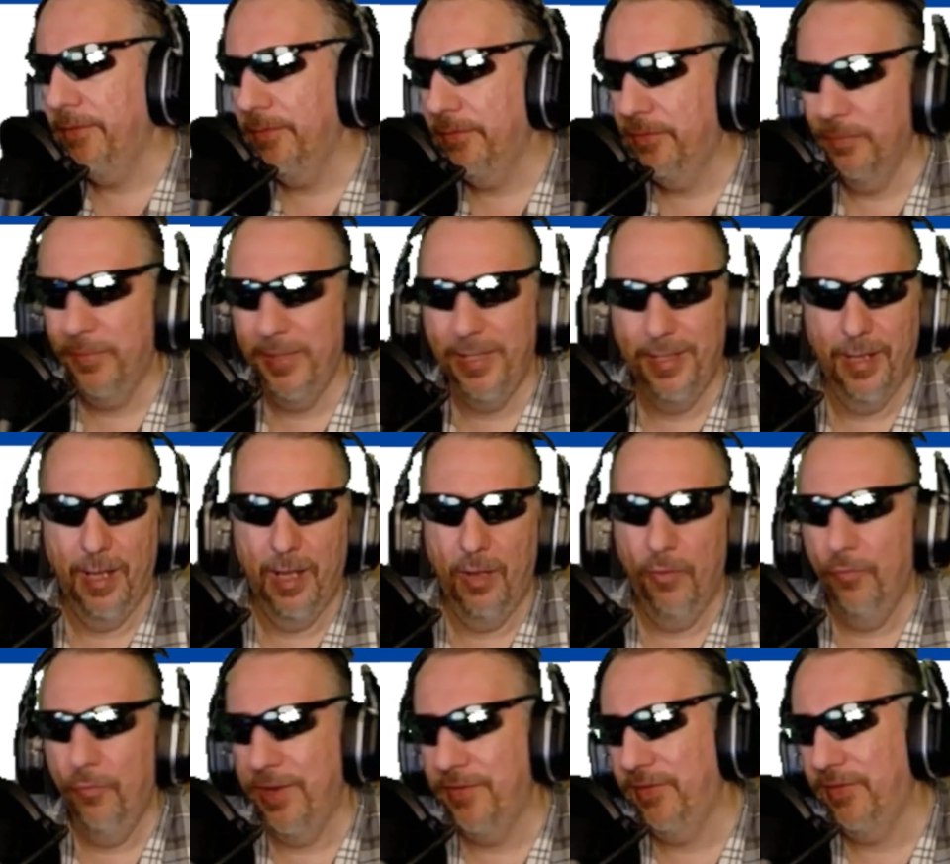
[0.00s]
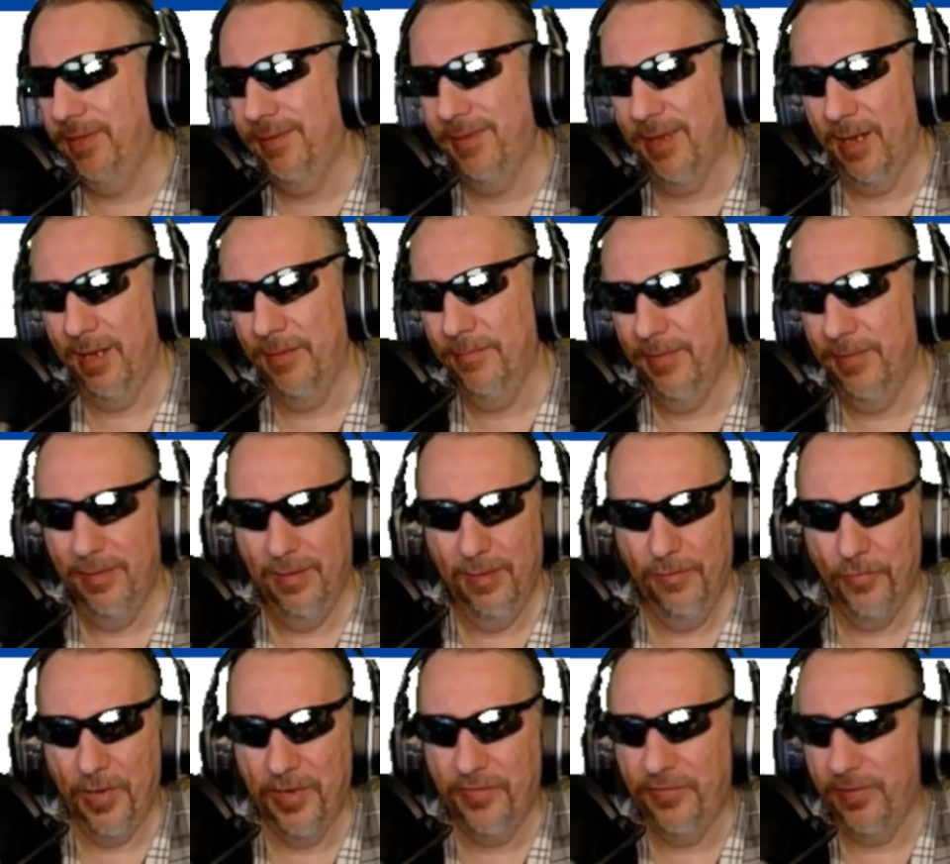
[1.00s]
to be uh, wasting time and, and
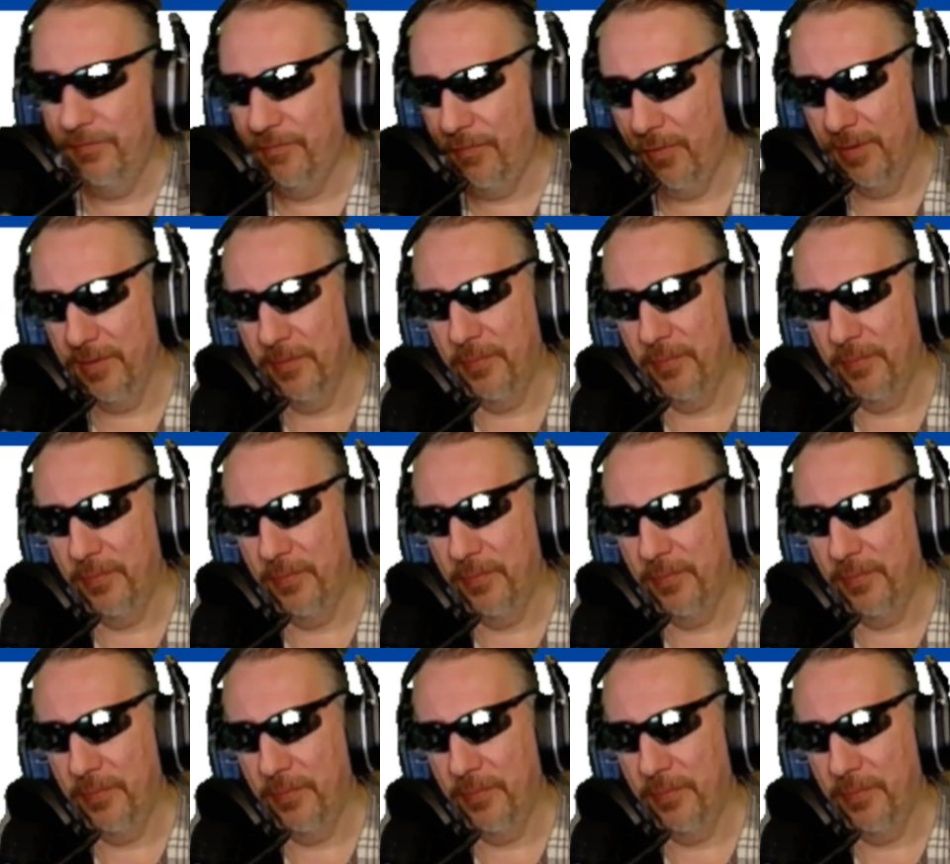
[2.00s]
wasting 400